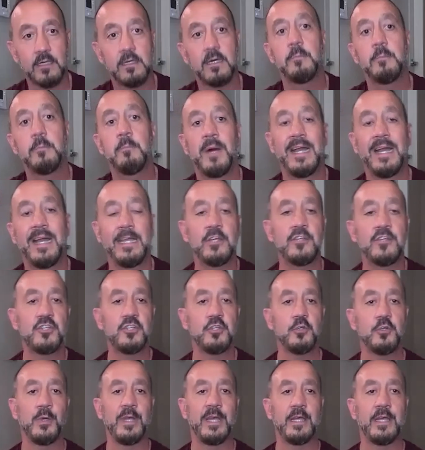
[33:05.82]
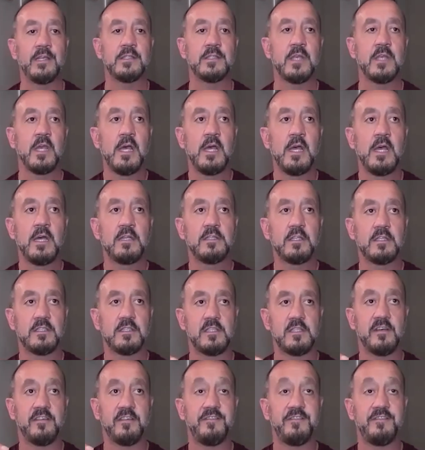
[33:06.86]
up. My issue is does
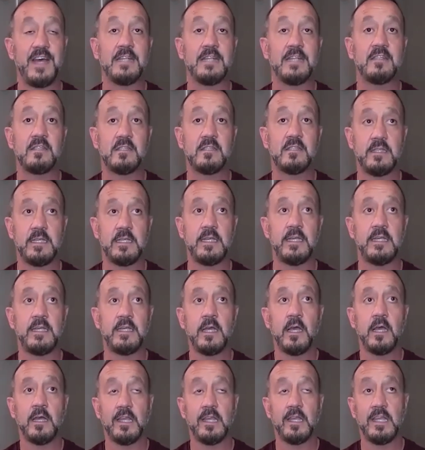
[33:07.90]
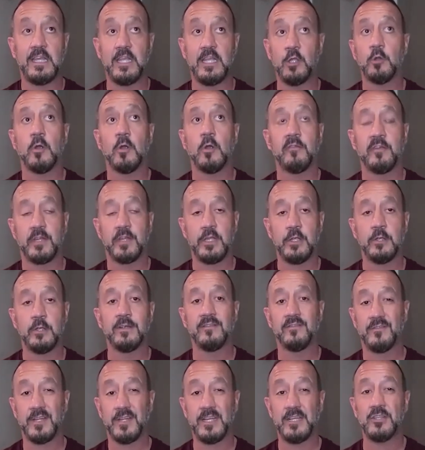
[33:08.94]
the Fed see year over year
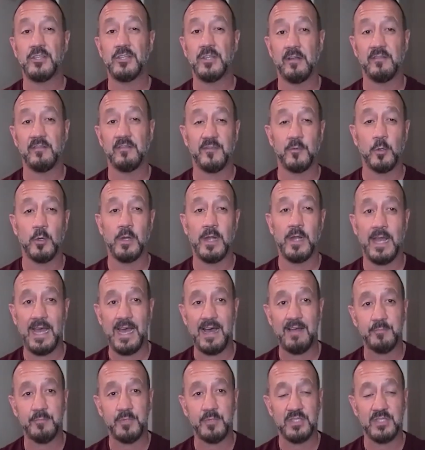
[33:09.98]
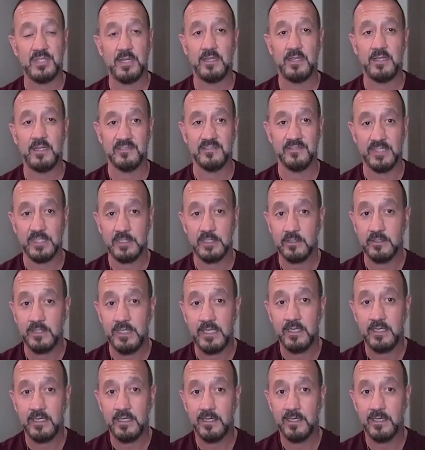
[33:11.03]
inflation at 4.5% as a
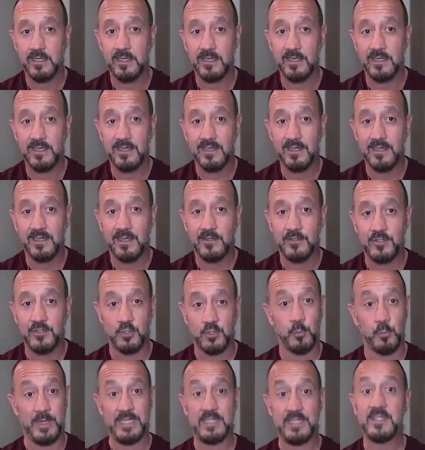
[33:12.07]
victory? Do we